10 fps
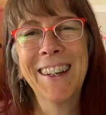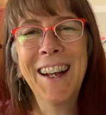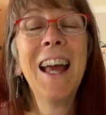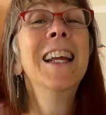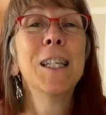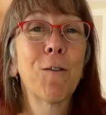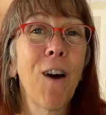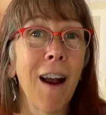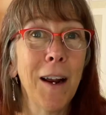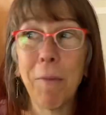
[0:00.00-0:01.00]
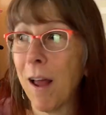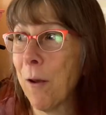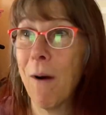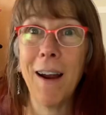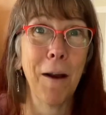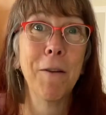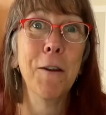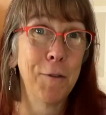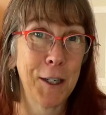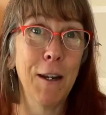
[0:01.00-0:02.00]
And he's fine, by the way. I mean,
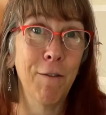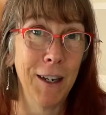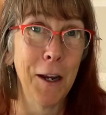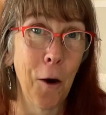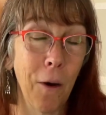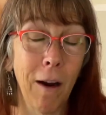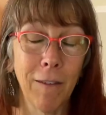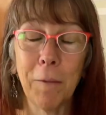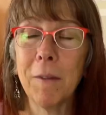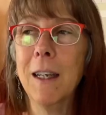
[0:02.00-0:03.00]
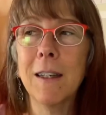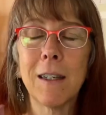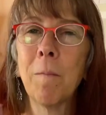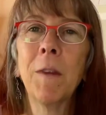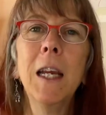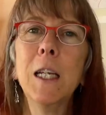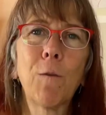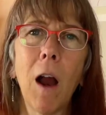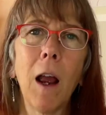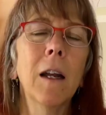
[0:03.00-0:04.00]
you've seen video of him. He's
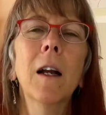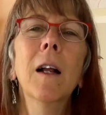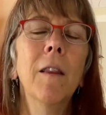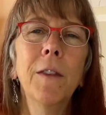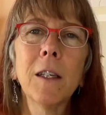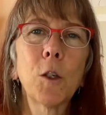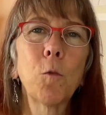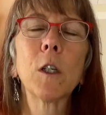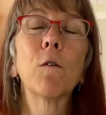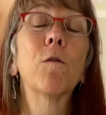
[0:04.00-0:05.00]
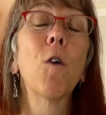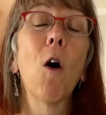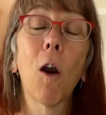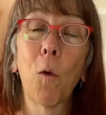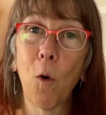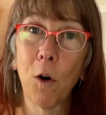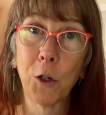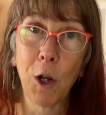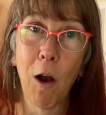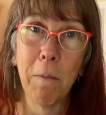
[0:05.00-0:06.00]
fine. This was far
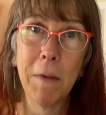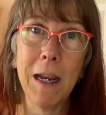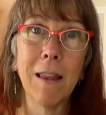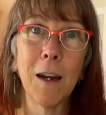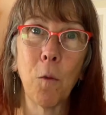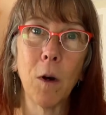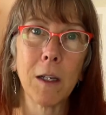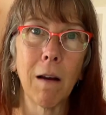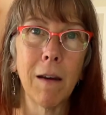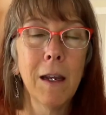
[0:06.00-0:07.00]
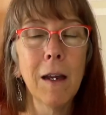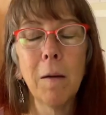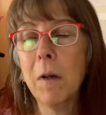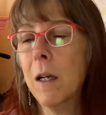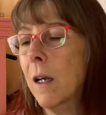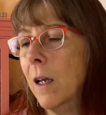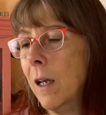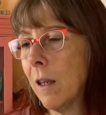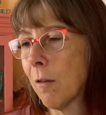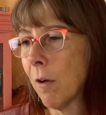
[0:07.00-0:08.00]
worse on me than it was on him.
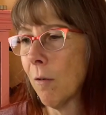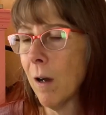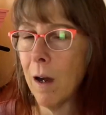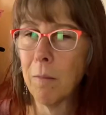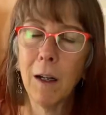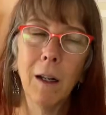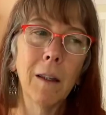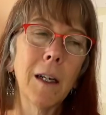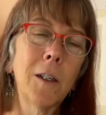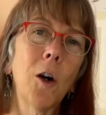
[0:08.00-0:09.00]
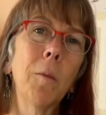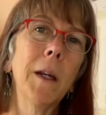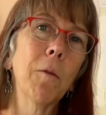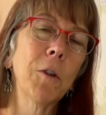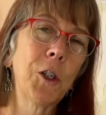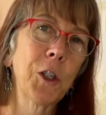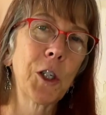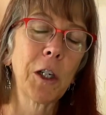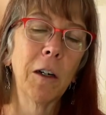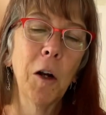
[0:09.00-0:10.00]
He threw up. They told me it was
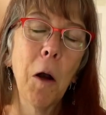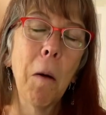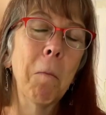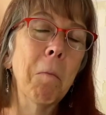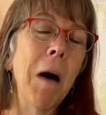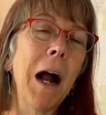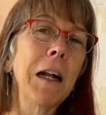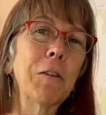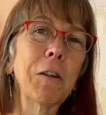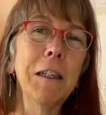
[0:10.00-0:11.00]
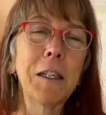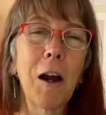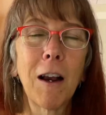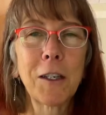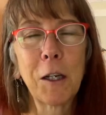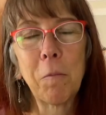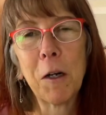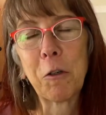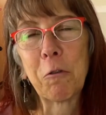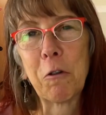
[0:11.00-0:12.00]
just a mildly toxic
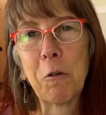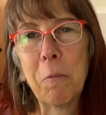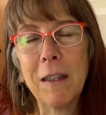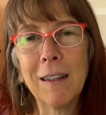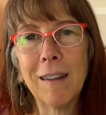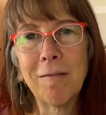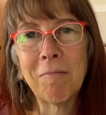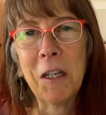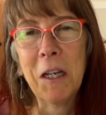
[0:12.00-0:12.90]
mushroom and that